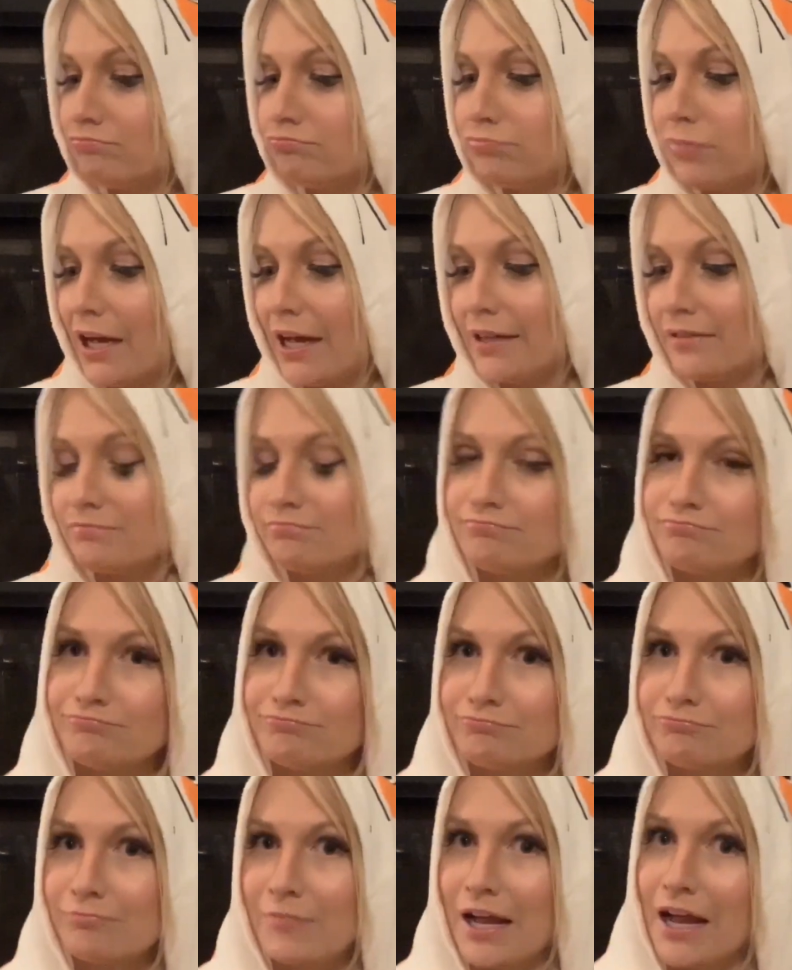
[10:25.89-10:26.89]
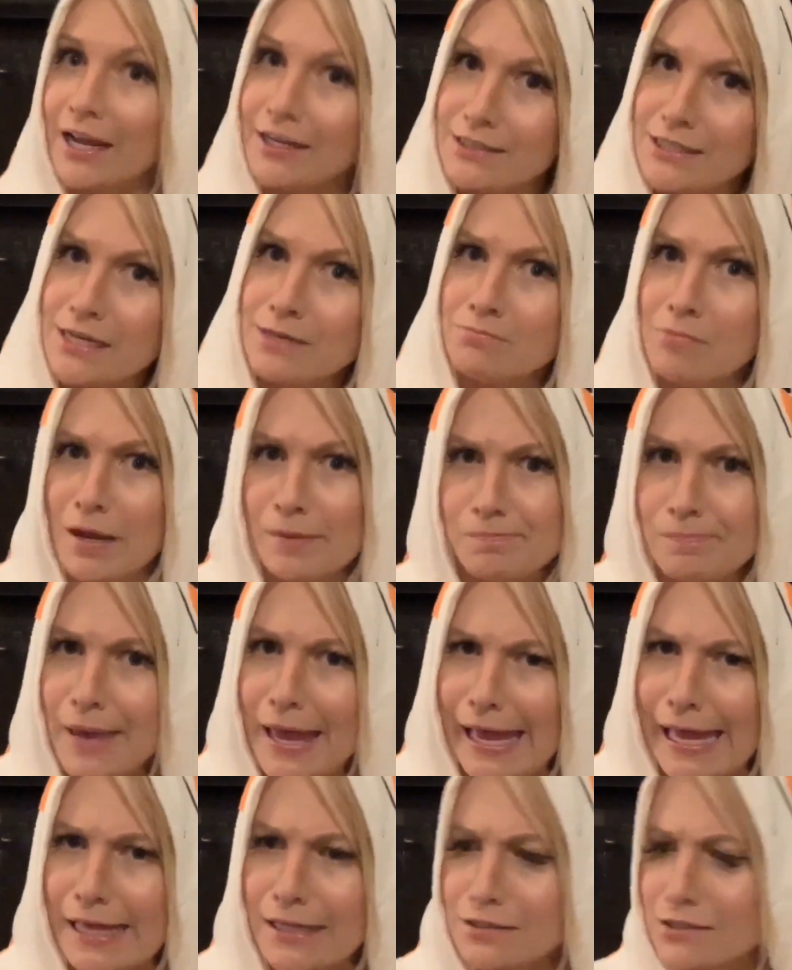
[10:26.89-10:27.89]
but I did my
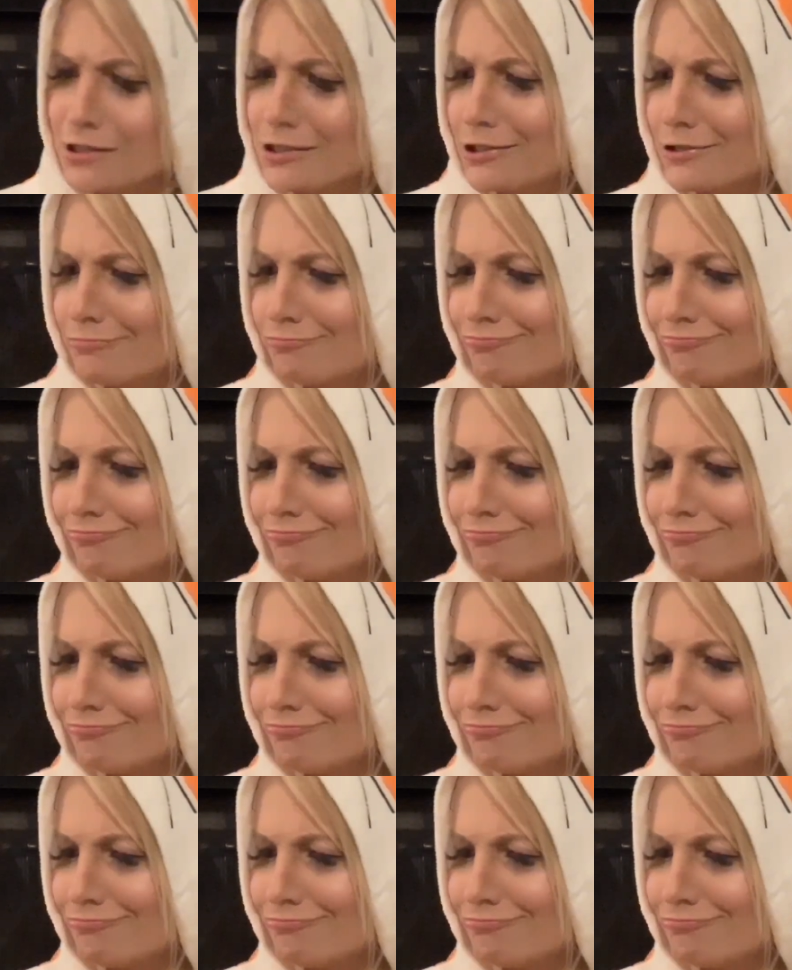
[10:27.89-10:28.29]
best.